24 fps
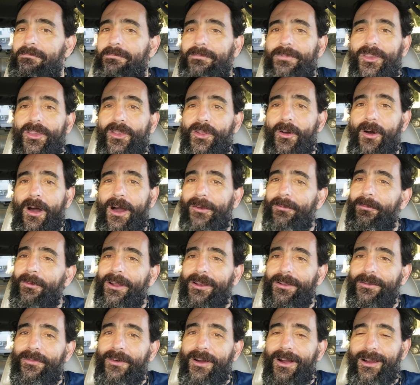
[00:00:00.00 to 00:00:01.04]
you know, on one
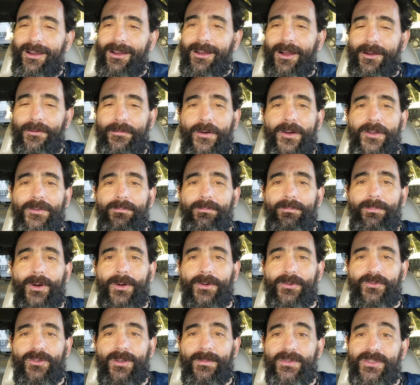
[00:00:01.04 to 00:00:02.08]
of our fun
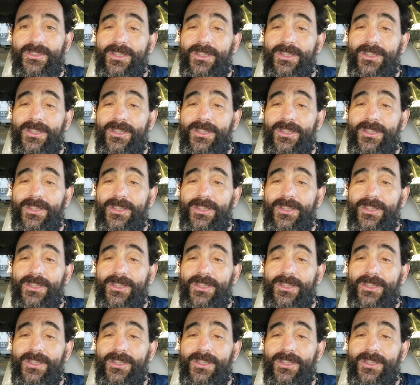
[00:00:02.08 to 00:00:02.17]
boat trips.